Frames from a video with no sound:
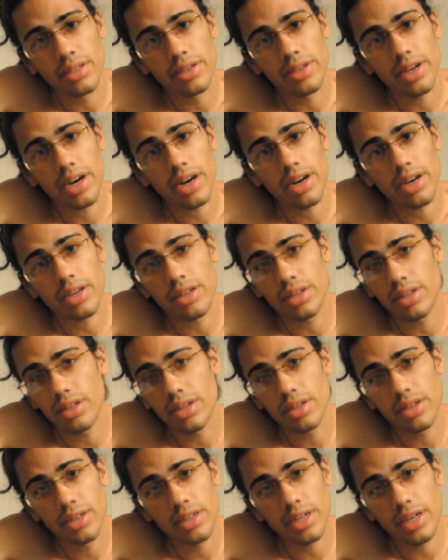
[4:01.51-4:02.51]
Not
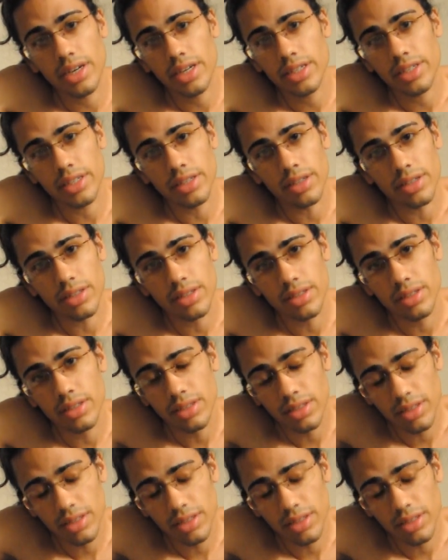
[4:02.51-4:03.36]
a good idea.